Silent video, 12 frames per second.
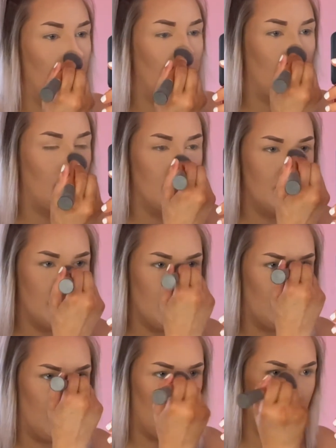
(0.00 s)

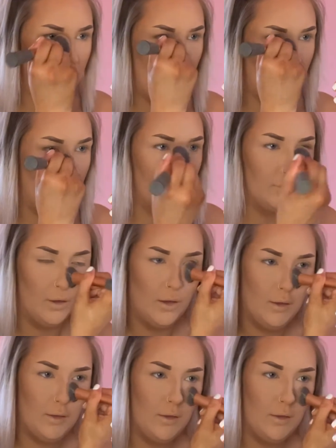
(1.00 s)
concealer, like a darker